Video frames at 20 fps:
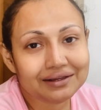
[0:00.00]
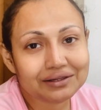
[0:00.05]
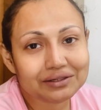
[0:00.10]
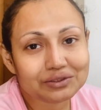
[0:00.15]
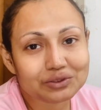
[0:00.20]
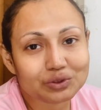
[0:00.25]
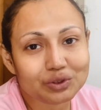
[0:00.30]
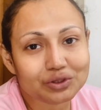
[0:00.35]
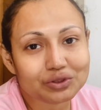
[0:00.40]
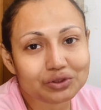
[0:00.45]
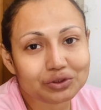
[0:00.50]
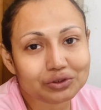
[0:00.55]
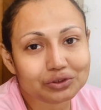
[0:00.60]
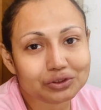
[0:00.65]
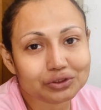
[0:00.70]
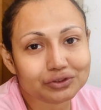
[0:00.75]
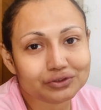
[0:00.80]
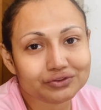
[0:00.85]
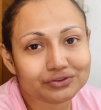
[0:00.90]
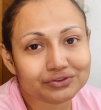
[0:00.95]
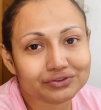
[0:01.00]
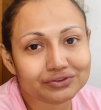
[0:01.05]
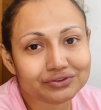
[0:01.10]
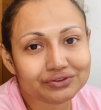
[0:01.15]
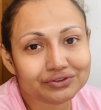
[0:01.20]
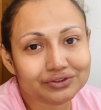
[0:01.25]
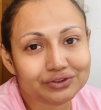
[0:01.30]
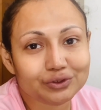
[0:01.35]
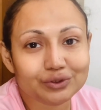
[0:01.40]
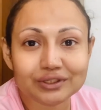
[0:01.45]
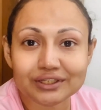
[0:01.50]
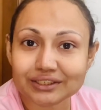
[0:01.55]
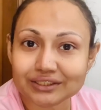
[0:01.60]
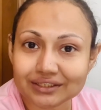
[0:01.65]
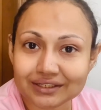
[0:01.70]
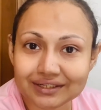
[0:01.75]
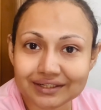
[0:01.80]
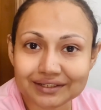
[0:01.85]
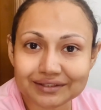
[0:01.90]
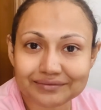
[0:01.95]
So I thought of doing it
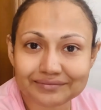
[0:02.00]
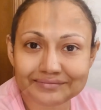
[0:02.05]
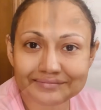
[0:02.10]
today.